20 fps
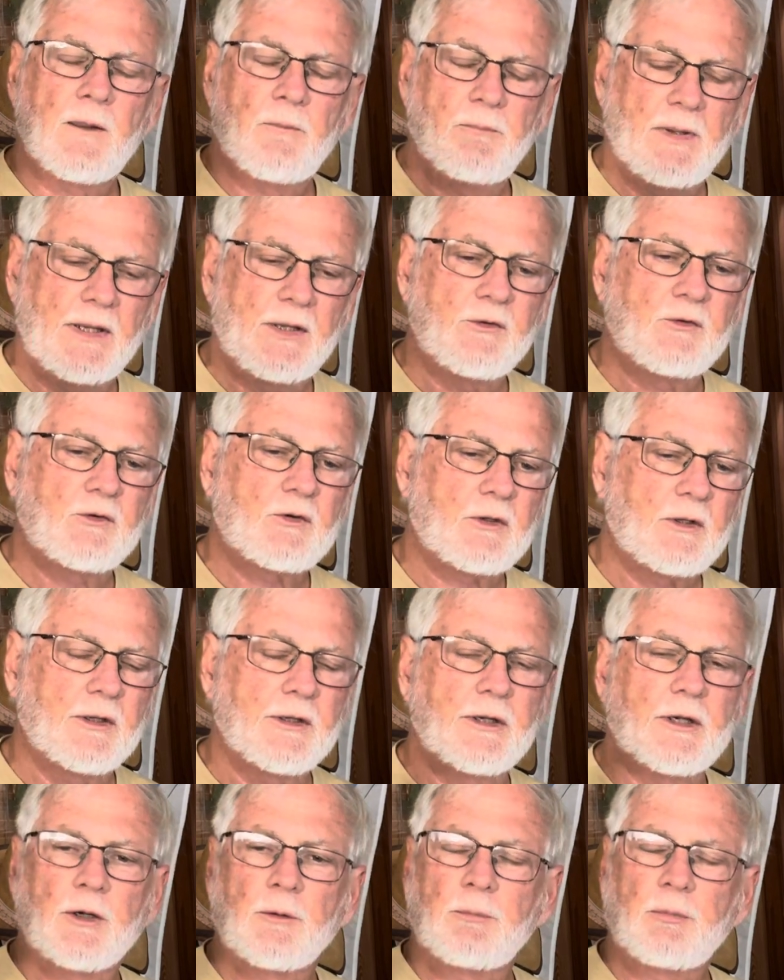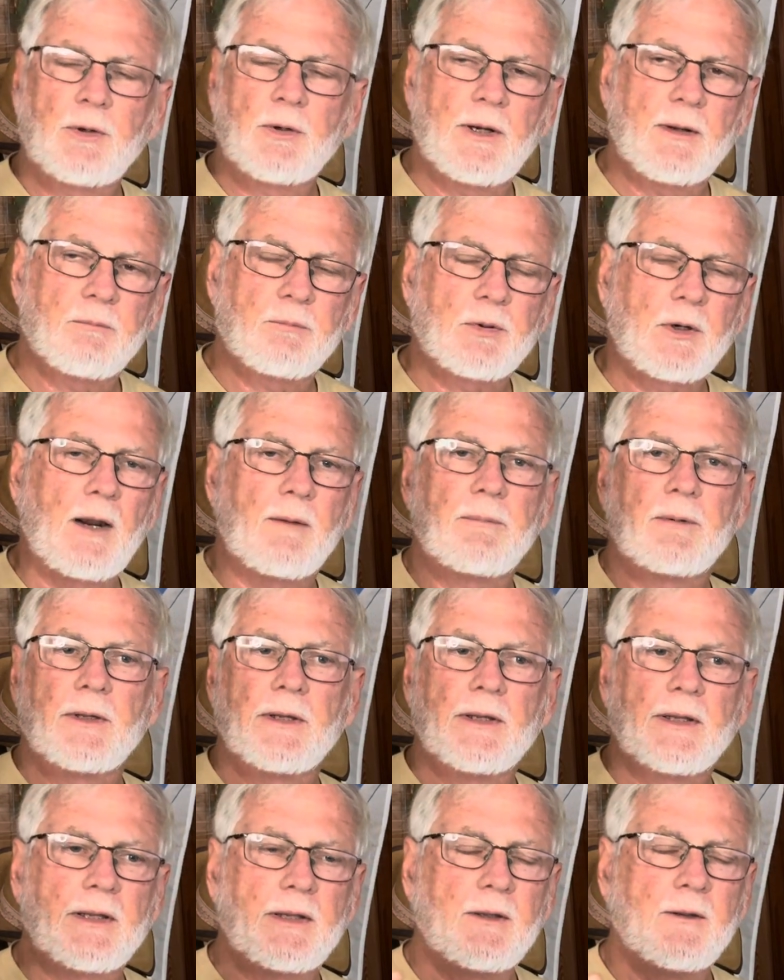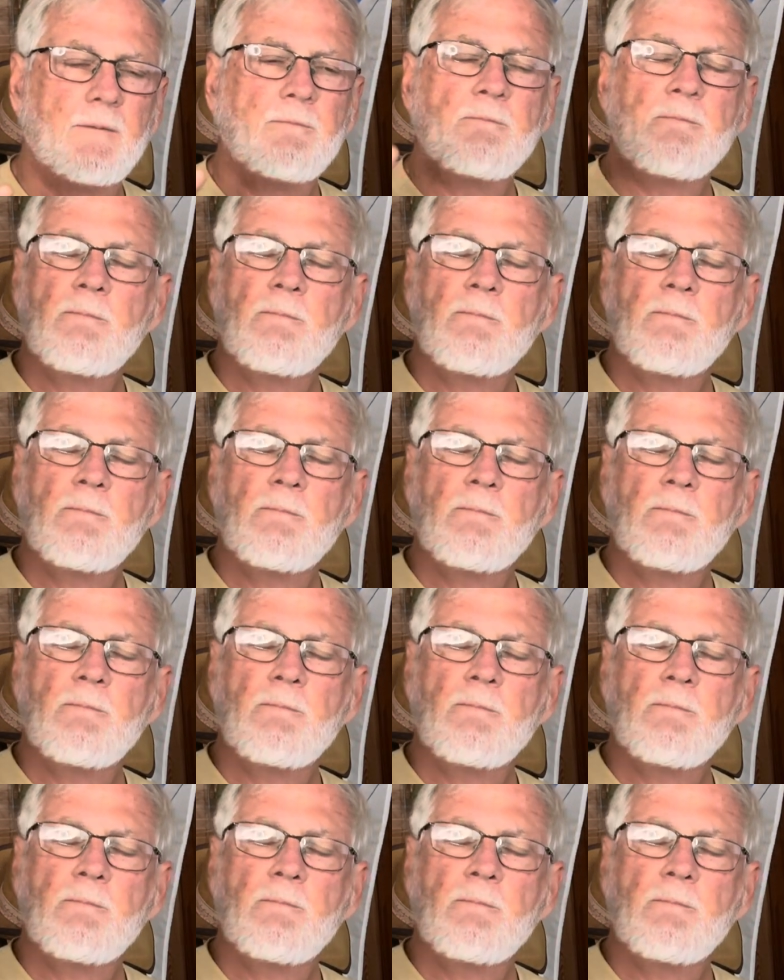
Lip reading: base clear, prep properly,